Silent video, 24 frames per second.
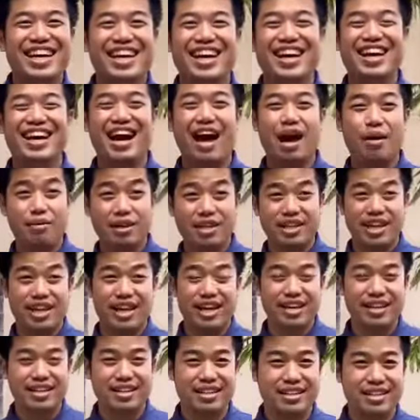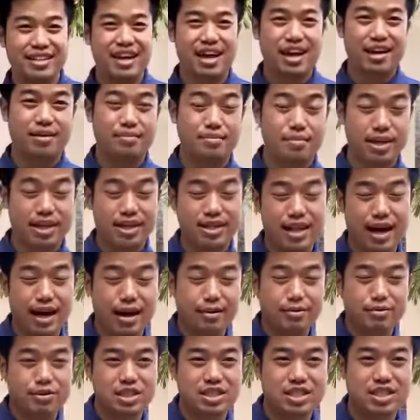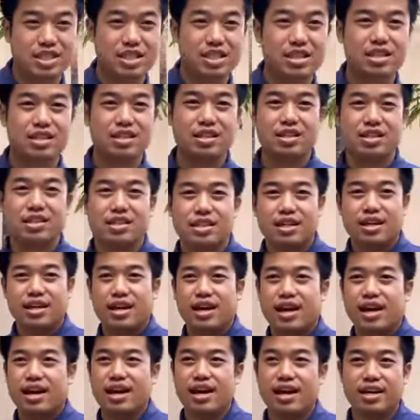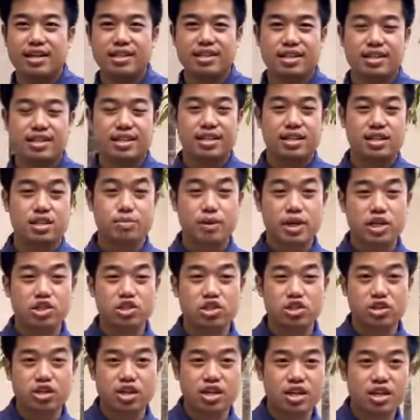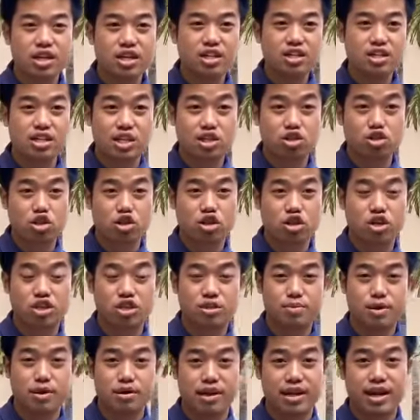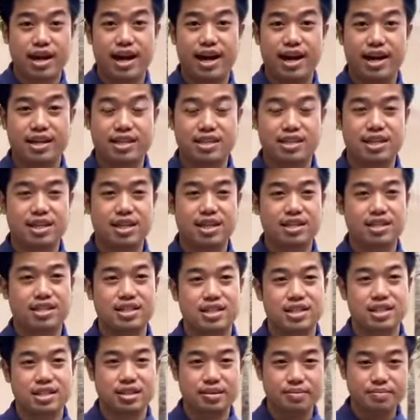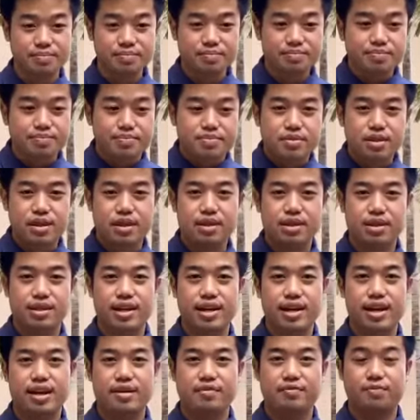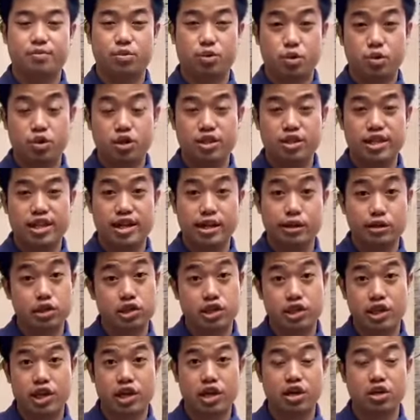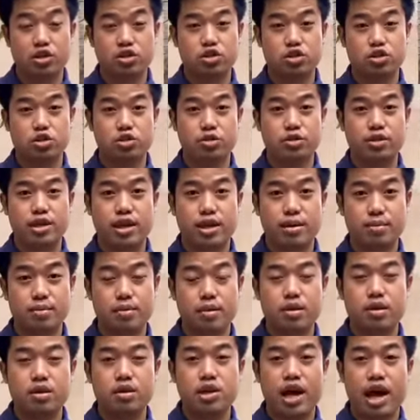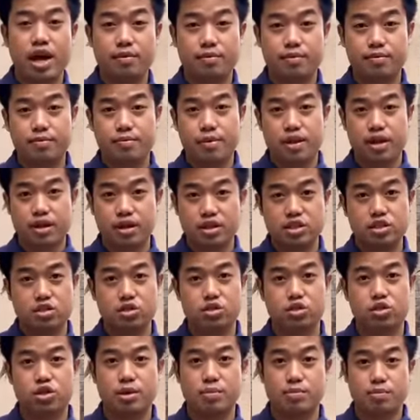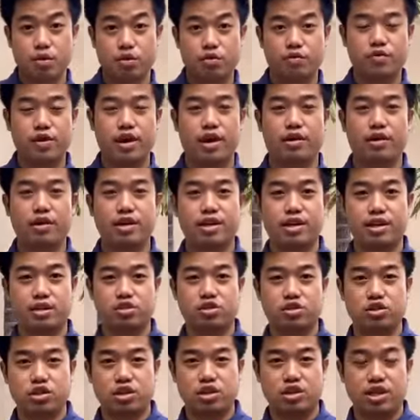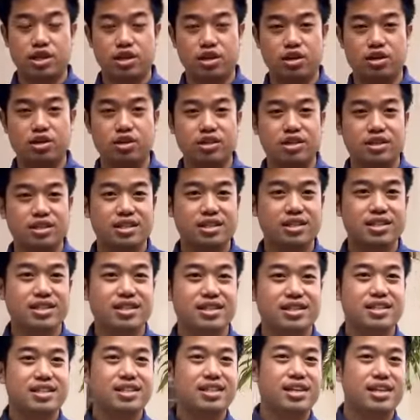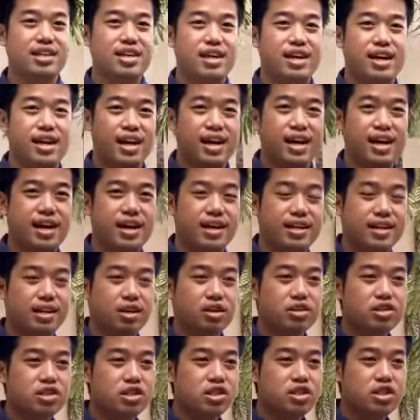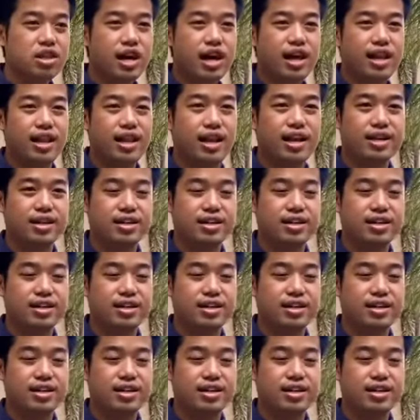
every day and many times. And especially teacher is very kind and they have good English skill to help us to improve our English skill. And also I like